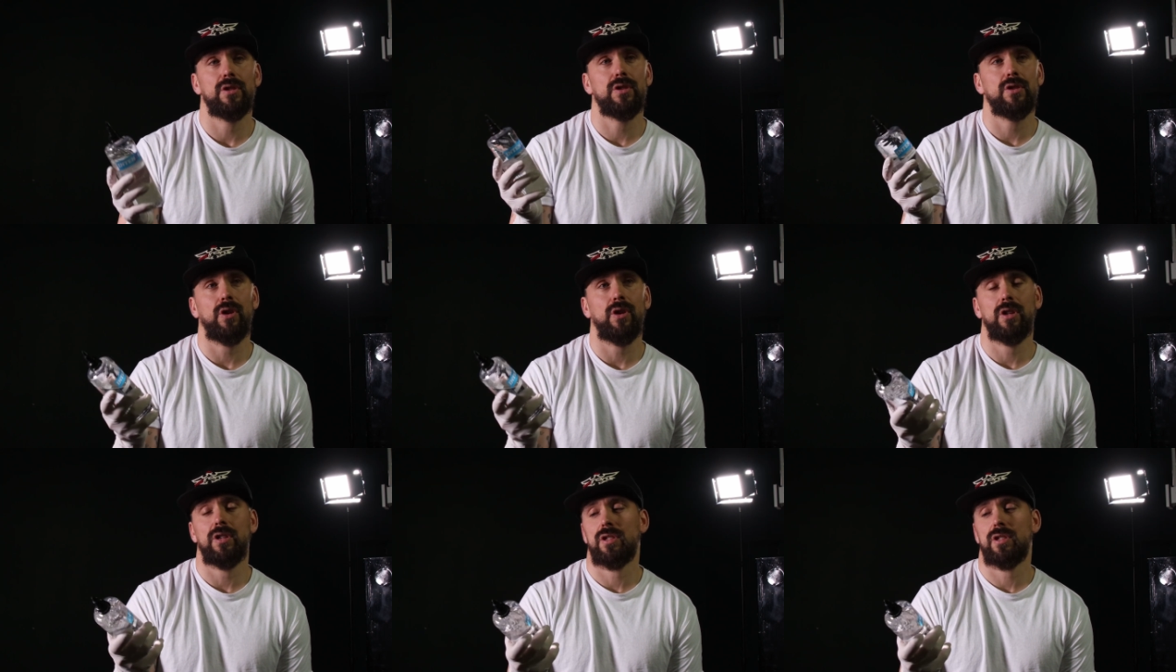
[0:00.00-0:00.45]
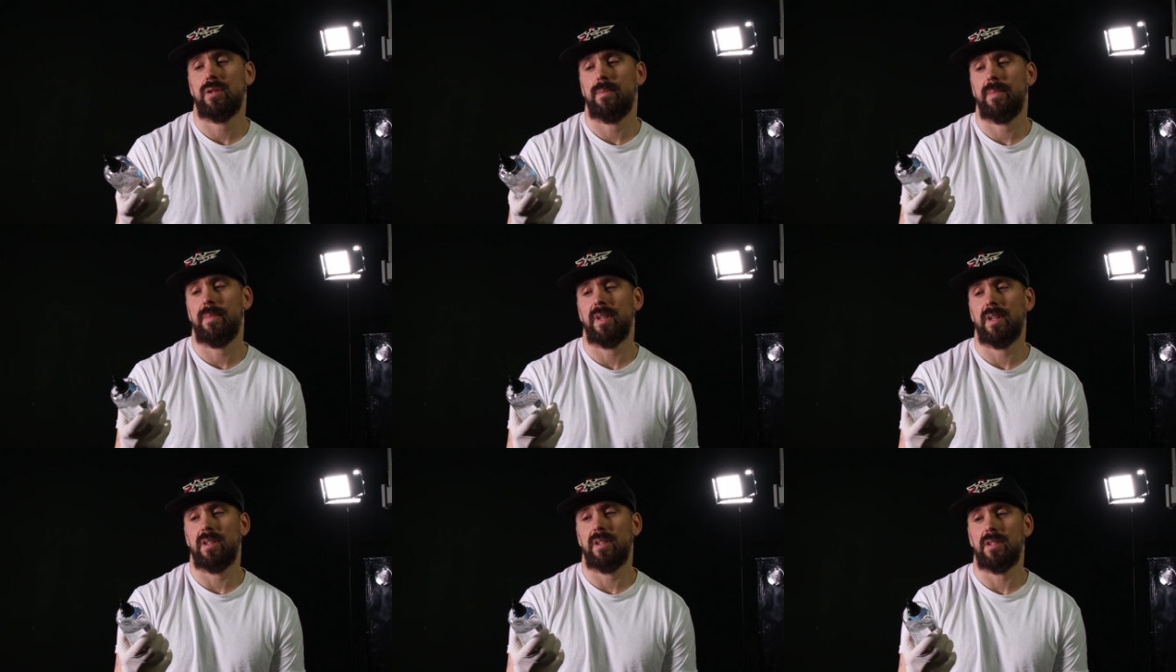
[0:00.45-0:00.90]
choice
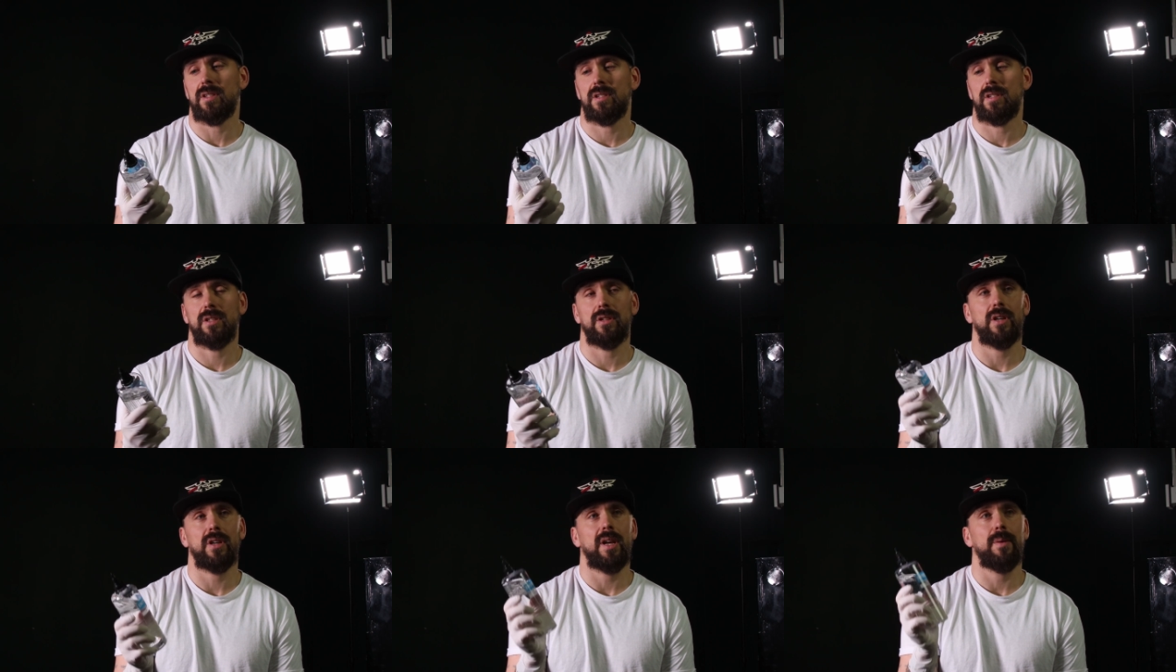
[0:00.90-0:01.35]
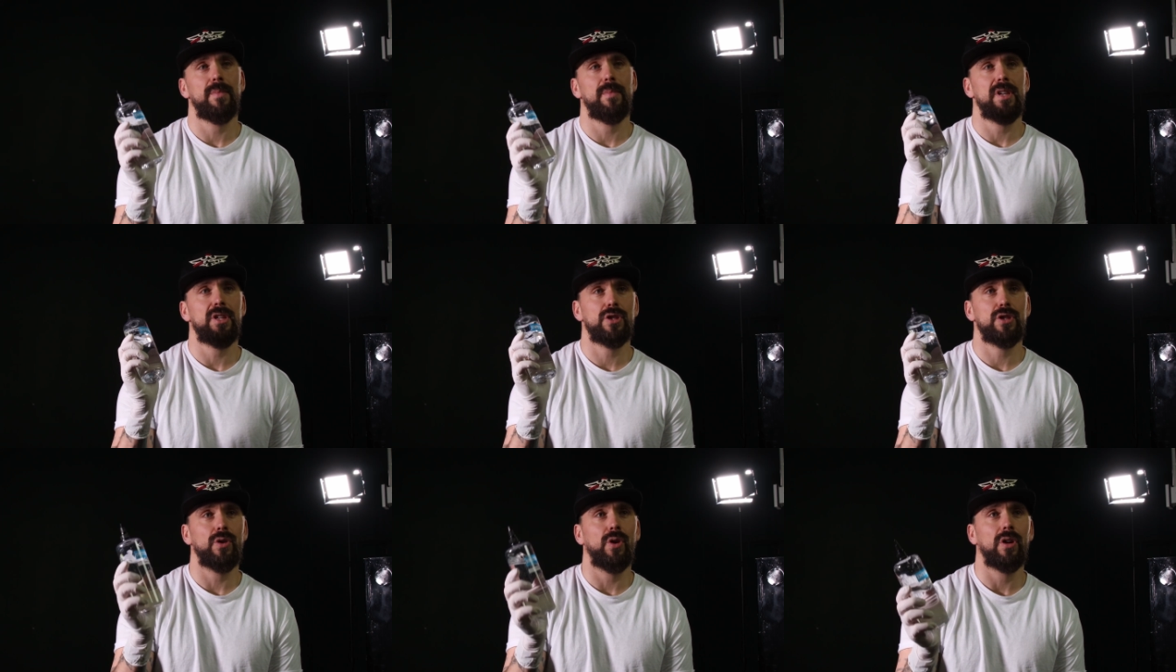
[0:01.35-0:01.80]
because you can
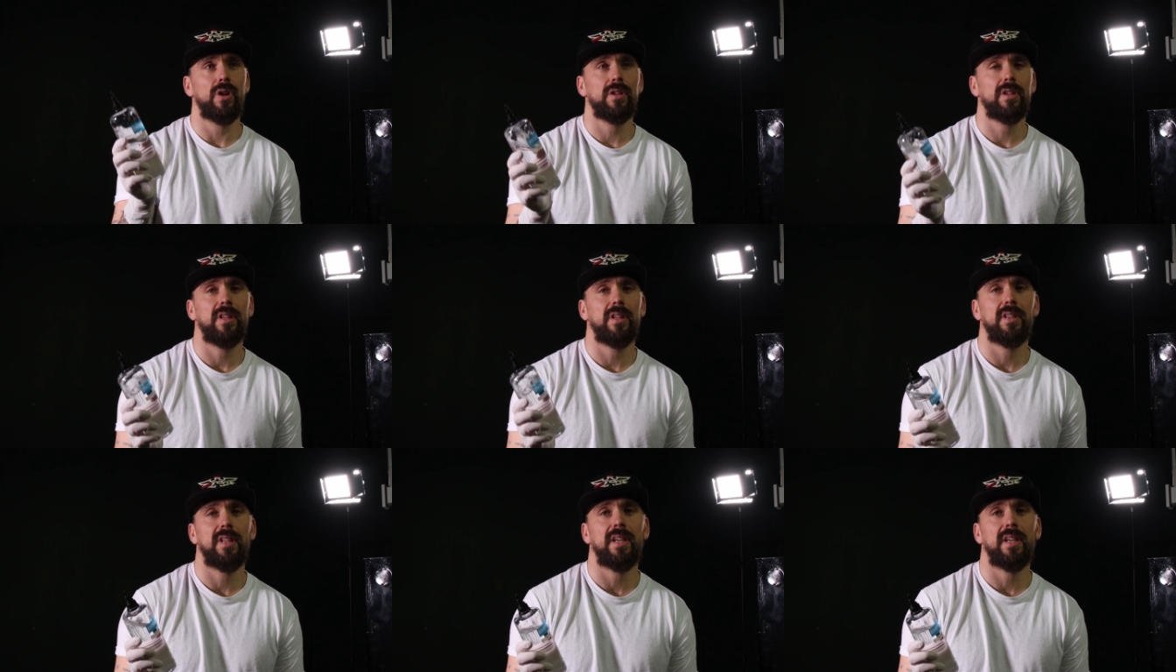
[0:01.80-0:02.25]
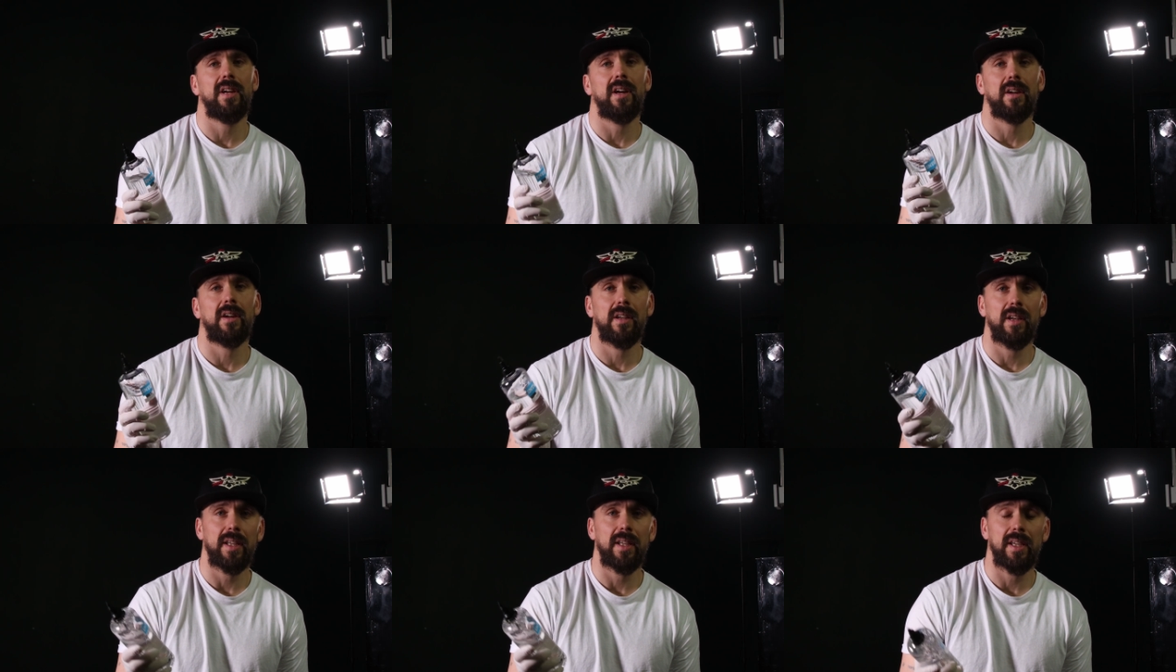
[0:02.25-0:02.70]
be sure that they
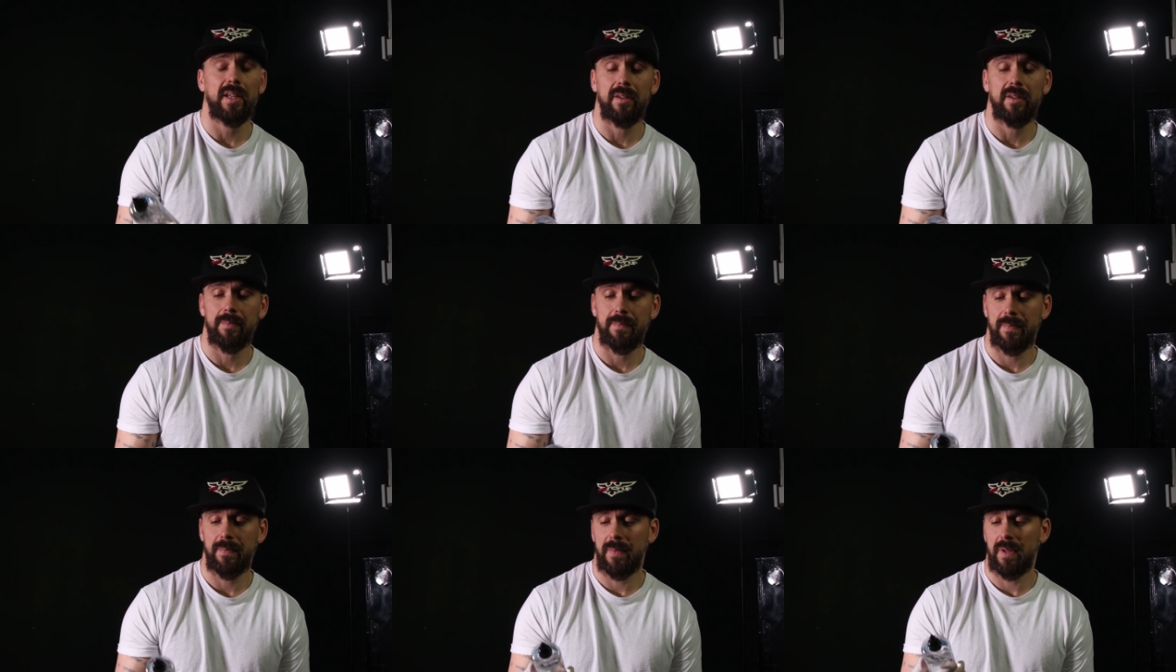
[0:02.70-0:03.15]
are clean.